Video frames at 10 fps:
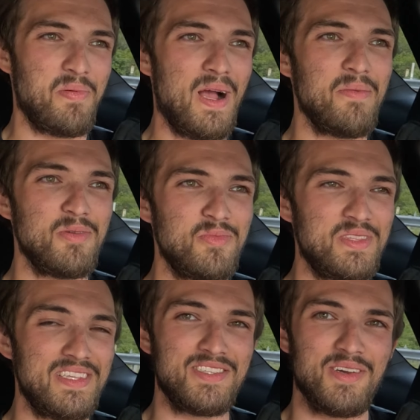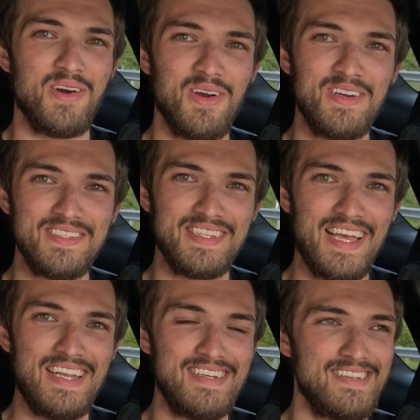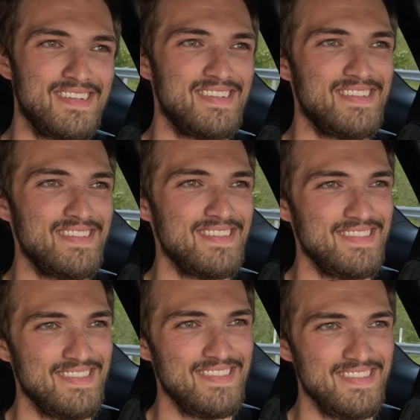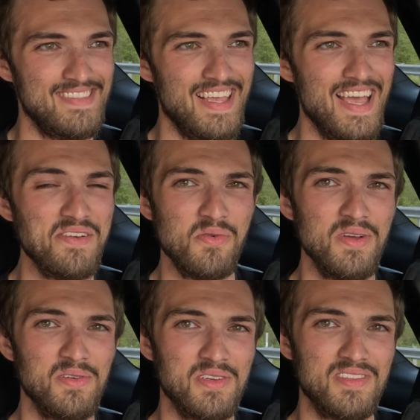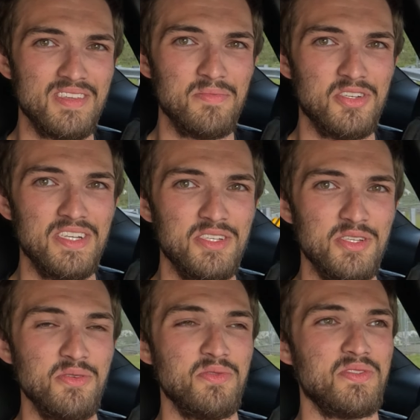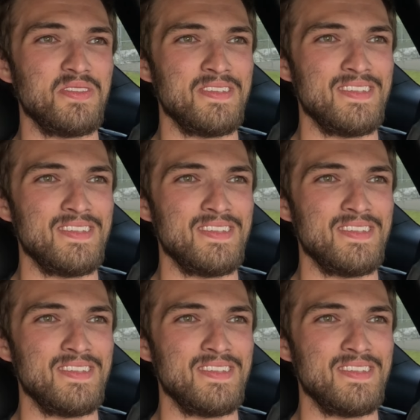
problem with this car is that they had oil consumption issues.